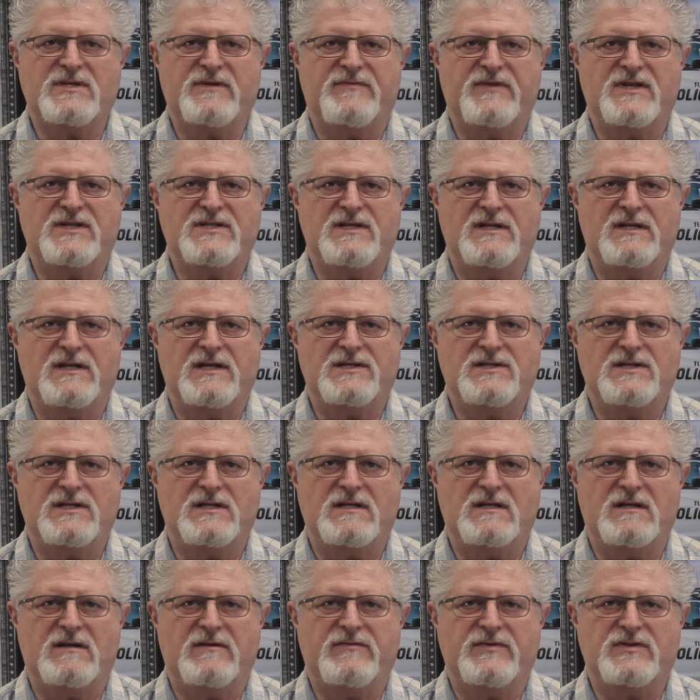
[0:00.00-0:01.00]
of this
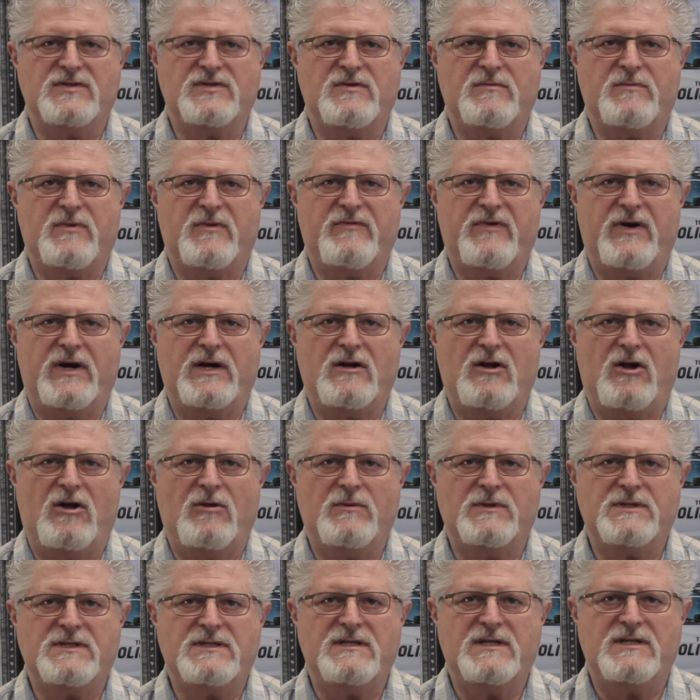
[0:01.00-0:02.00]
initiative is to provide
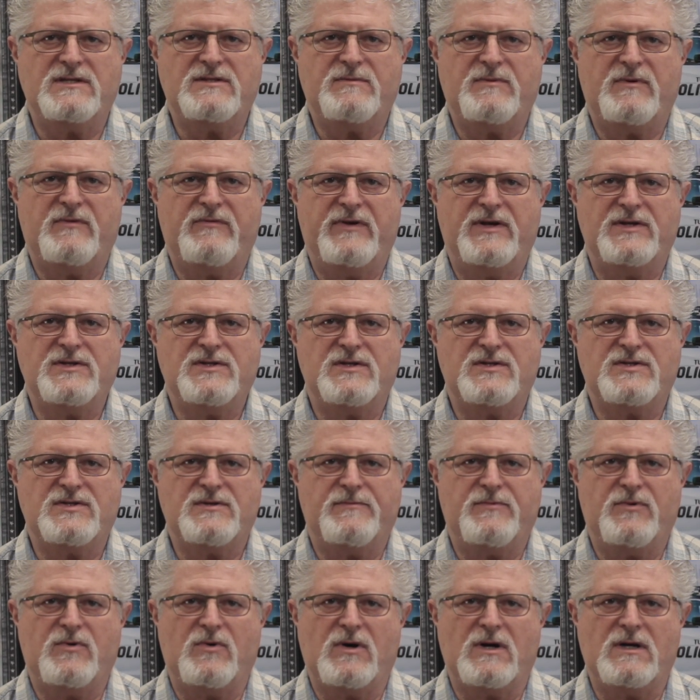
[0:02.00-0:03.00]
homelessness prevention
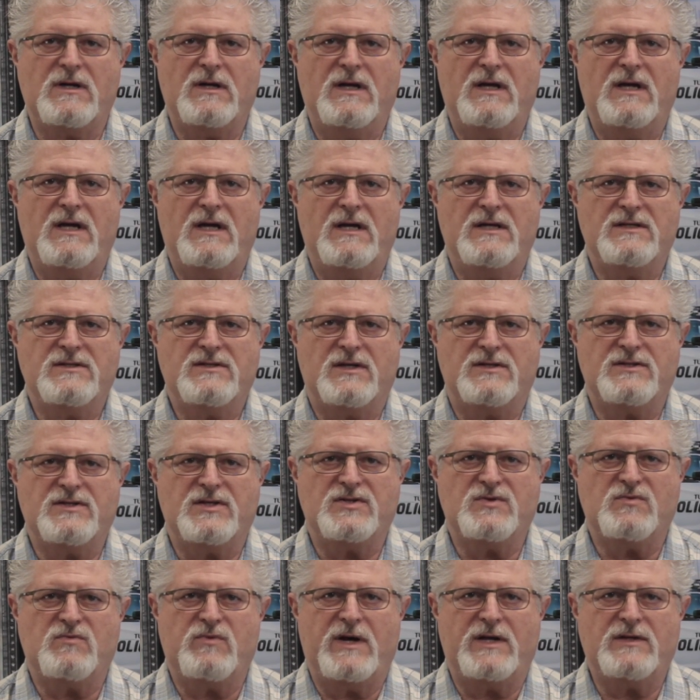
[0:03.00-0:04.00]
support, such
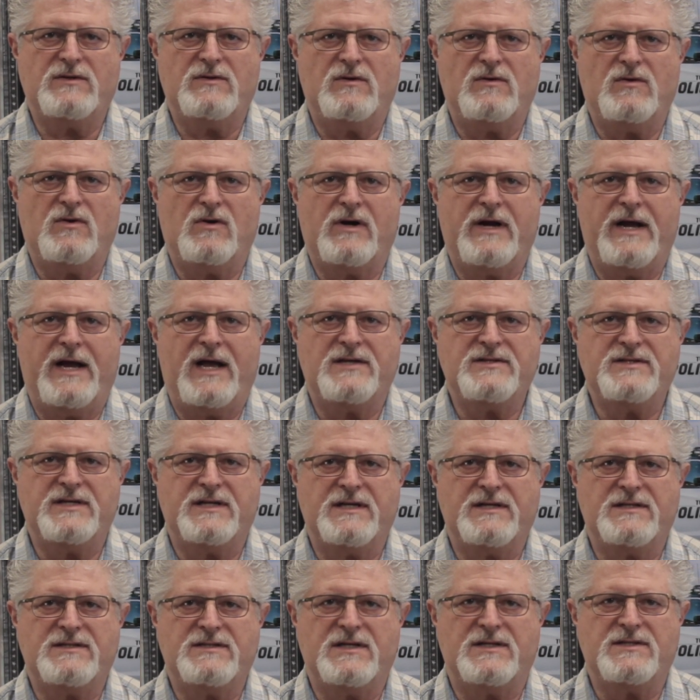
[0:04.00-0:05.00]
as rental or
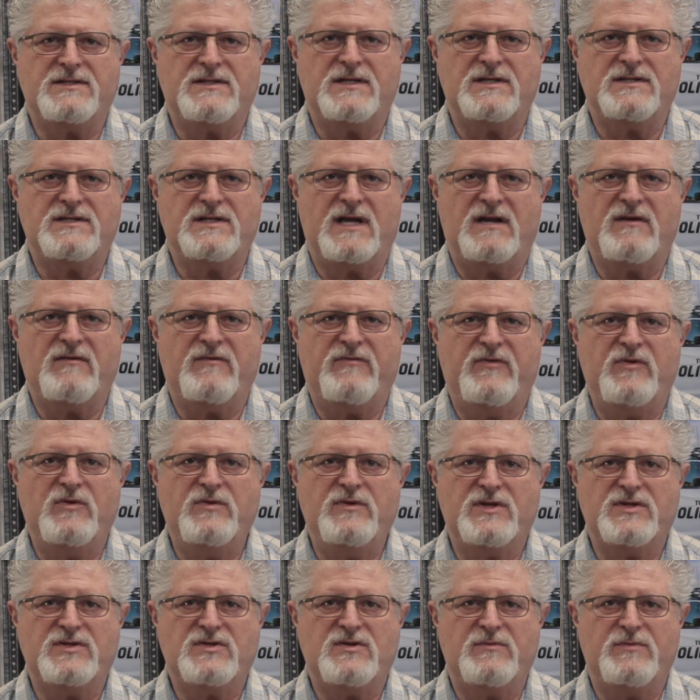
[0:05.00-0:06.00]
housing assistance and food
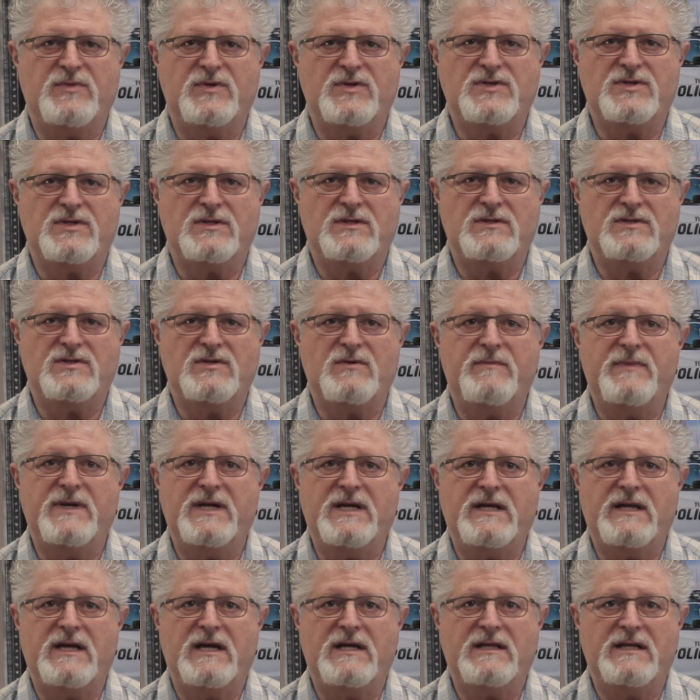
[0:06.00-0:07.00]
distribution, to
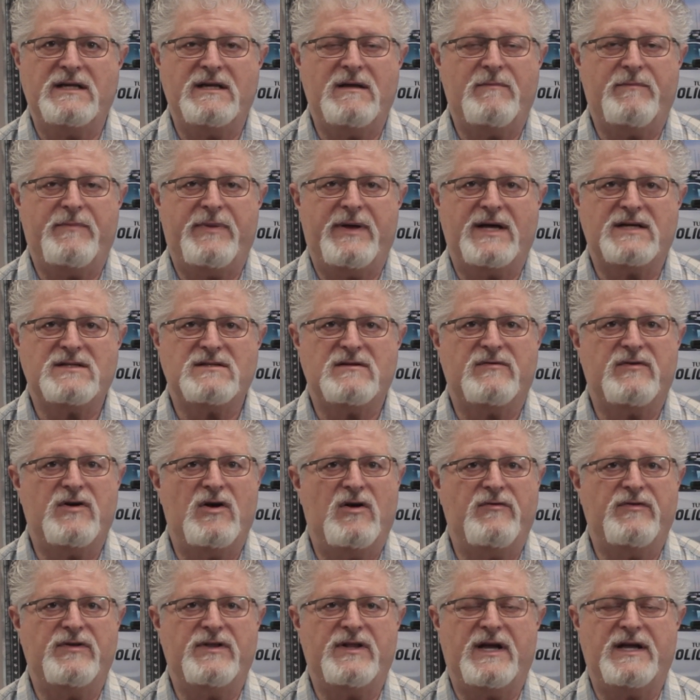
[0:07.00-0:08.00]
mitigate the impacts of
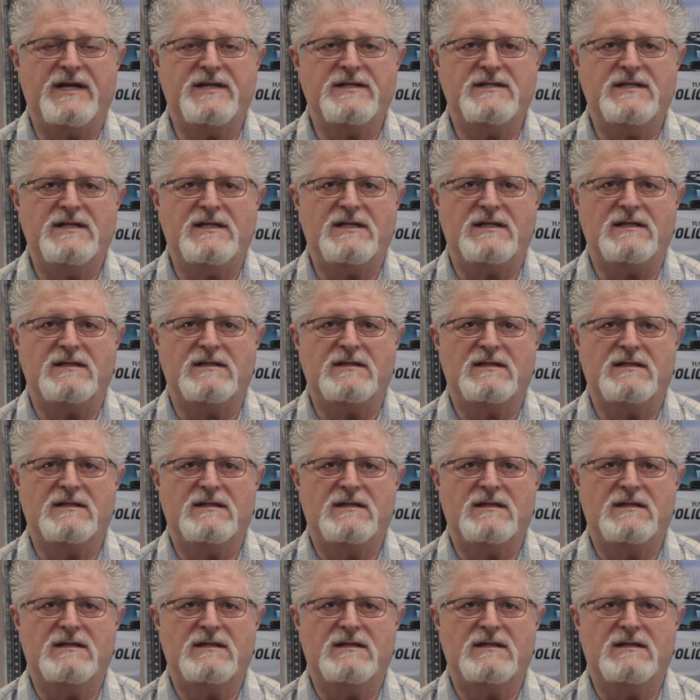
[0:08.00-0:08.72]
COVID-19.